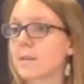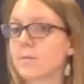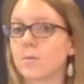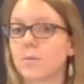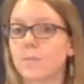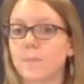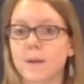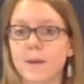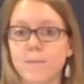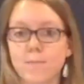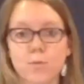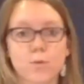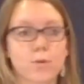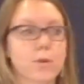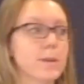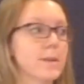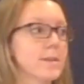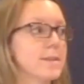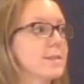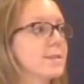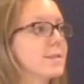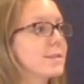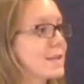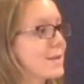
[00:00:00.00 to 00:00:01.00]
It will be
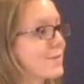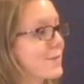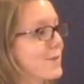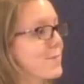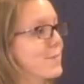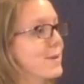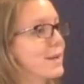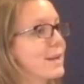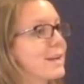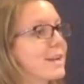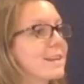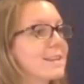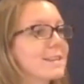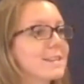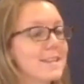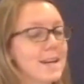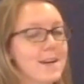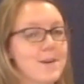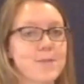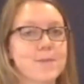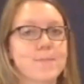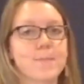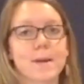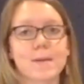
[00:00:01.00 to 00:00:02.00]
important in saving money
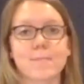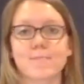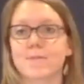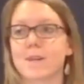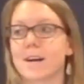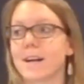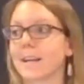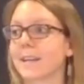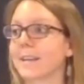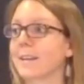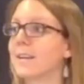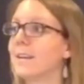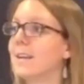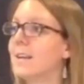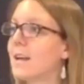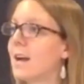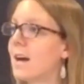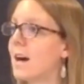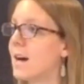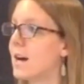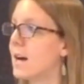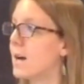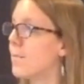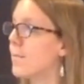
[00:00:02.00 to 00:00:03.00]
down the pipeline
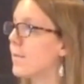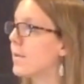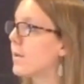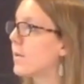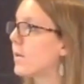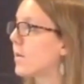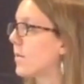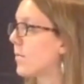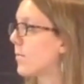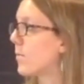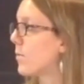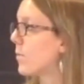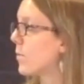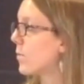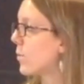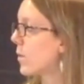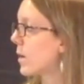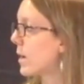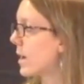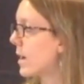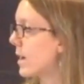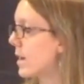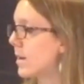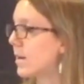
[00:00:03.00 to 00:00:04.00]
um, if,
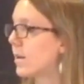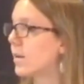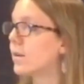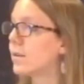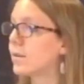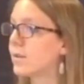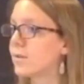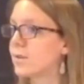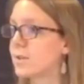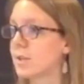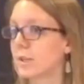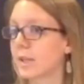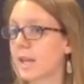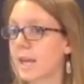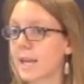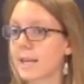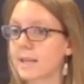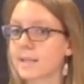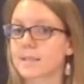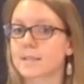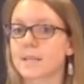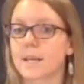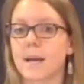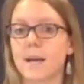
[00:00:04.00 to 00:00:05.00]
in
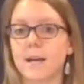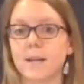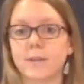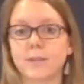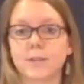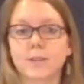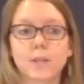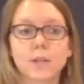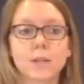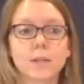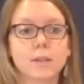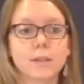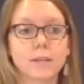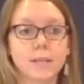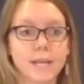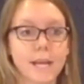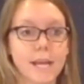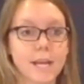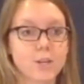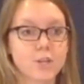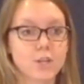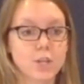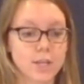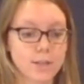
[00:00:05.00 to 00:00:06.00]
delays and
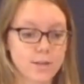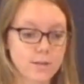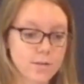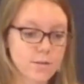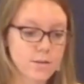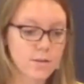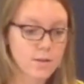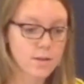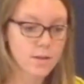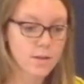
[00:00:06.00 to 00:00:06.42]
litigation.